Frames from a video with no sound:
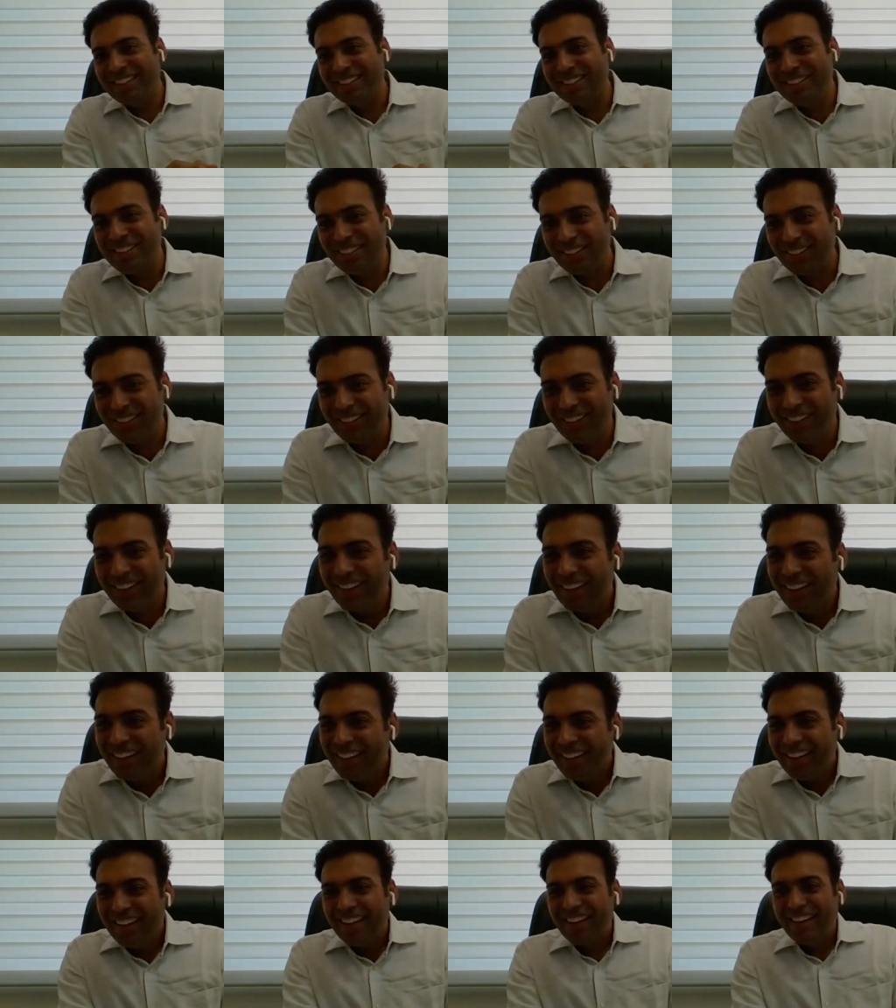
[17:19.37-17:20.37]
So
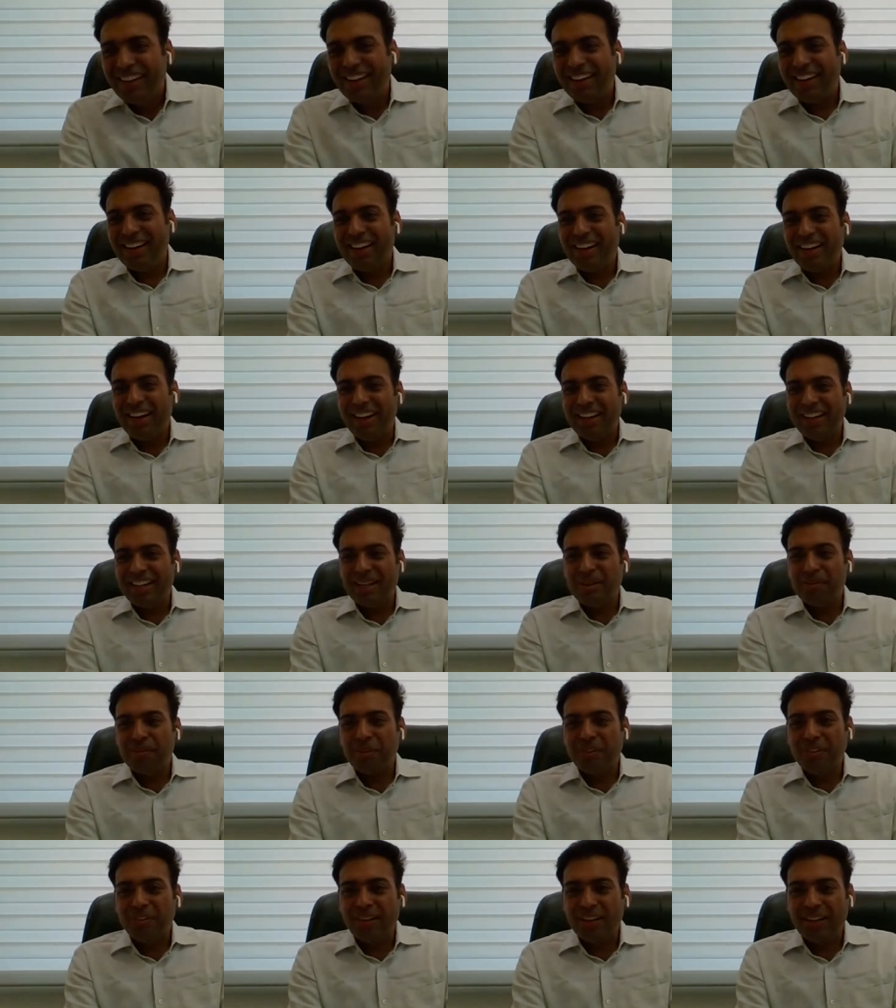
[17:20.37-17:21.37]
uh, I
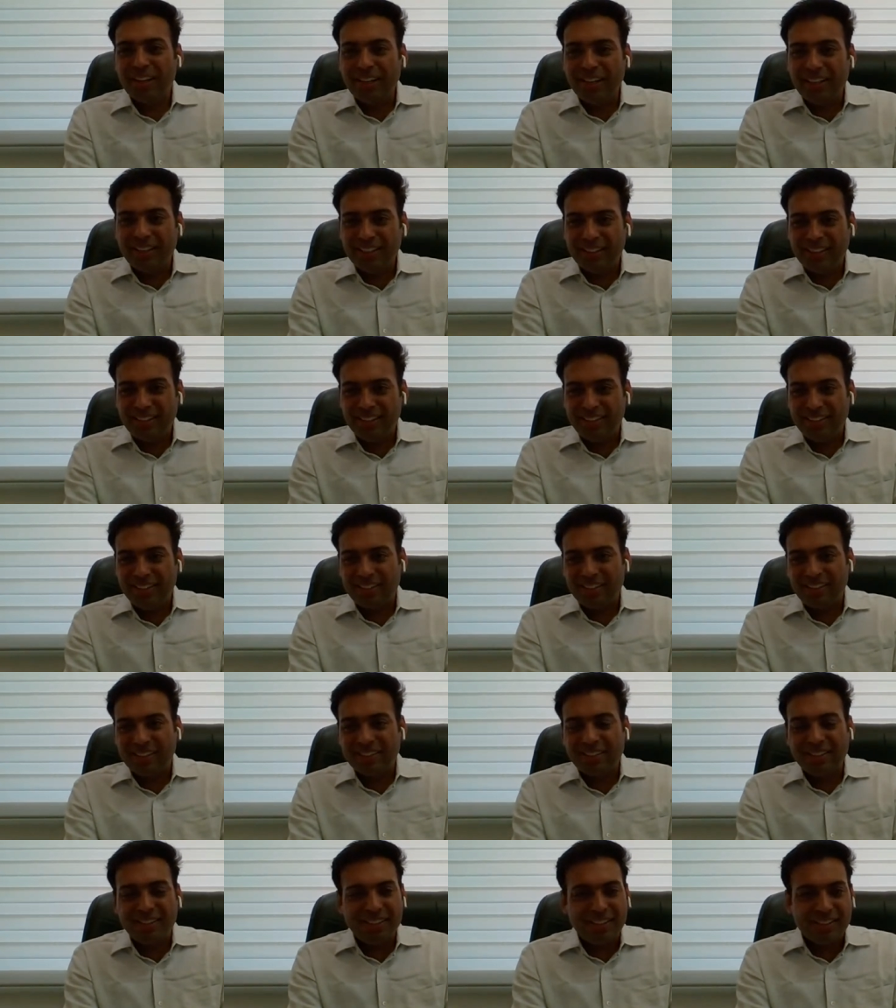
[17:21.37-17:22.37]
can provide uh,
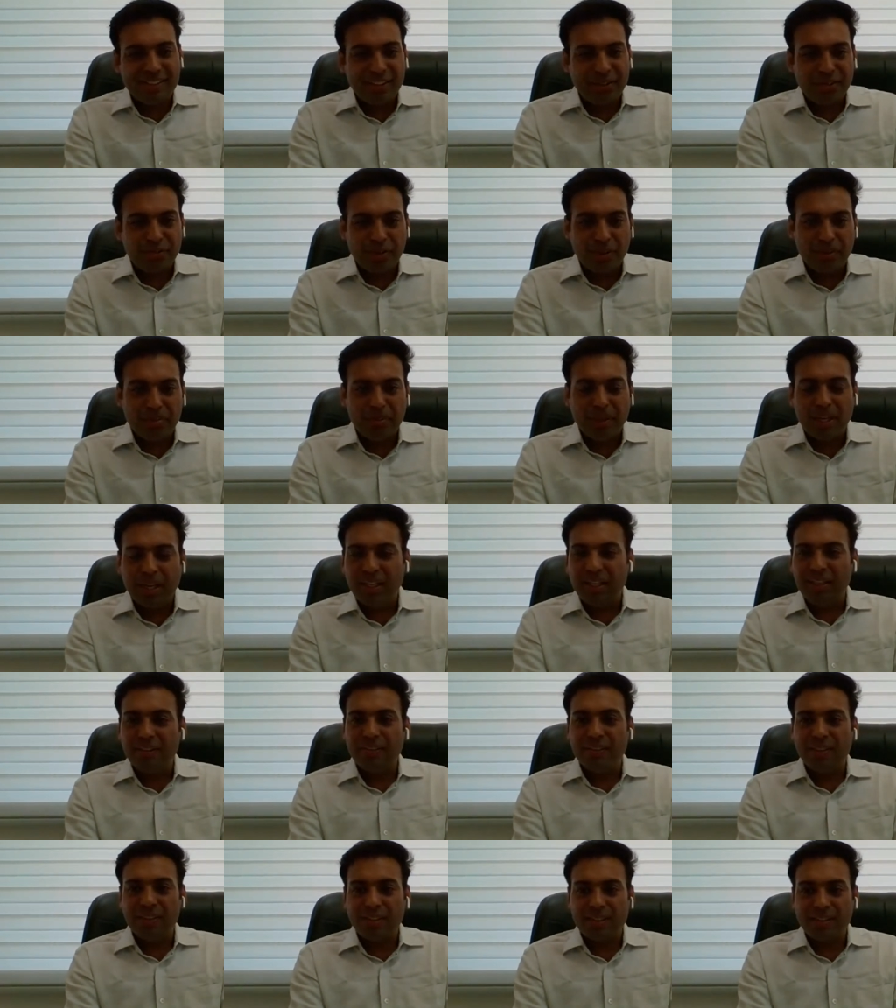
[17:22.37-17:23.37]
consultancy from
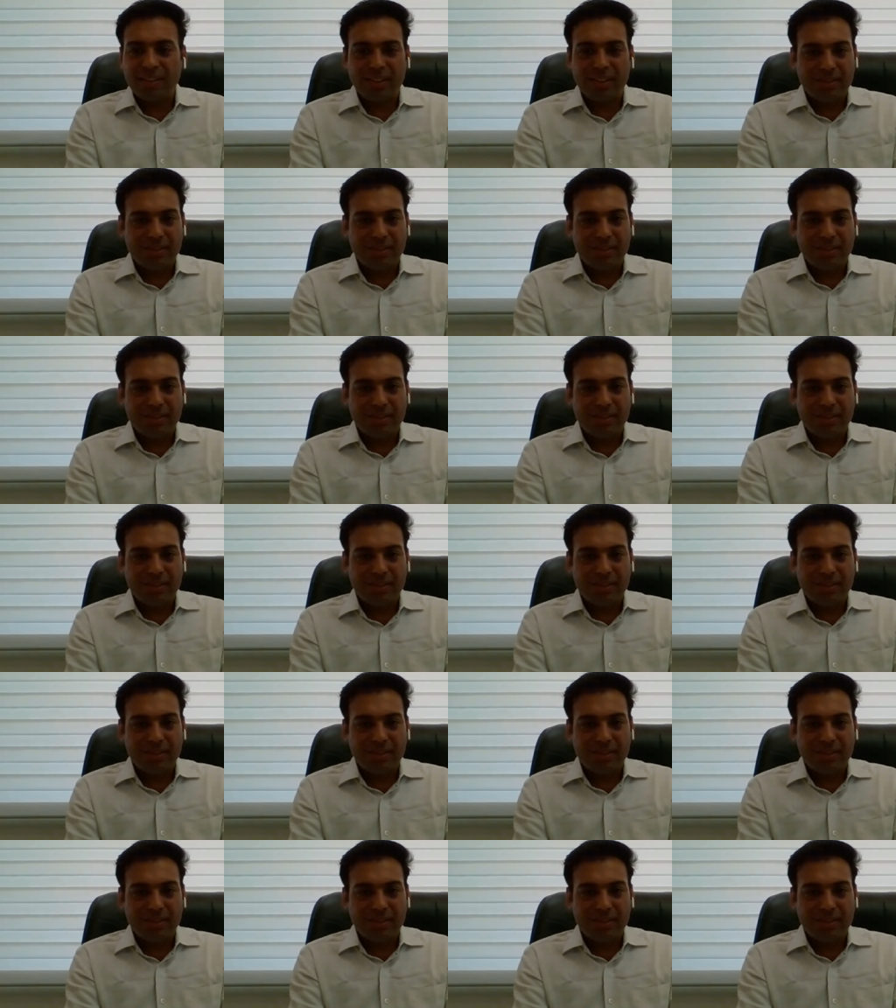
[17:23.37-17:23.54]
anywhere.